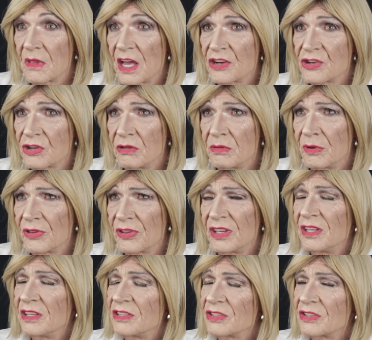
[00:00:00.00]
Ashcombe, I
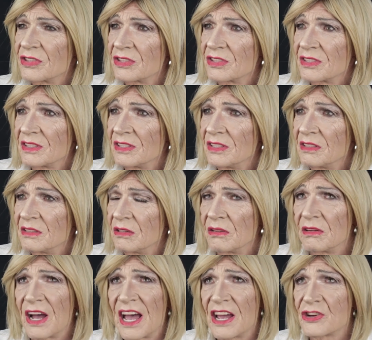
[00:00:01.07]
think it's,
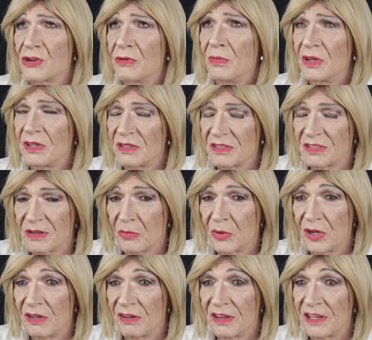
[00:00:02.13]
or Asham,
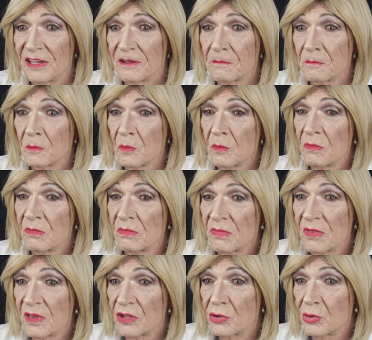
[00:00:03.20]
somewhere like that.
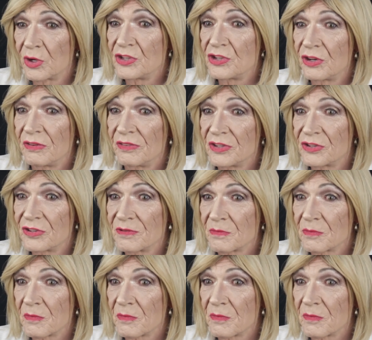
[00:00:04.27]
20 of us.